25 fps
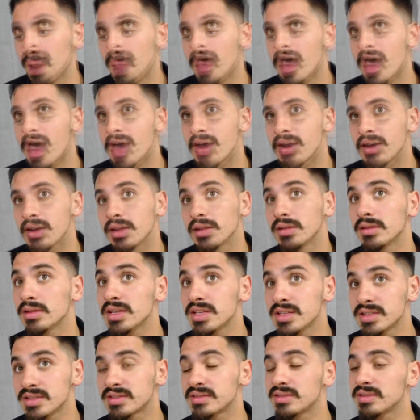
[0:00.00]
And at
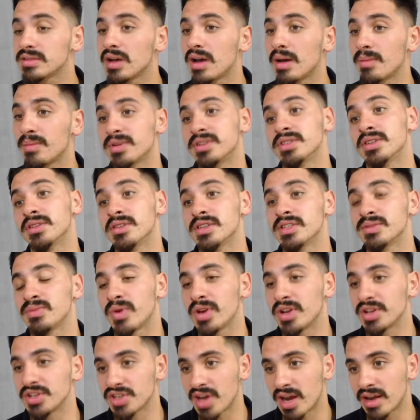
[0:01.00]
least up until this
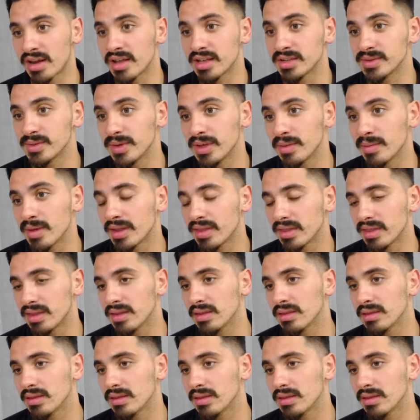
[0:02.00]
point, China has really been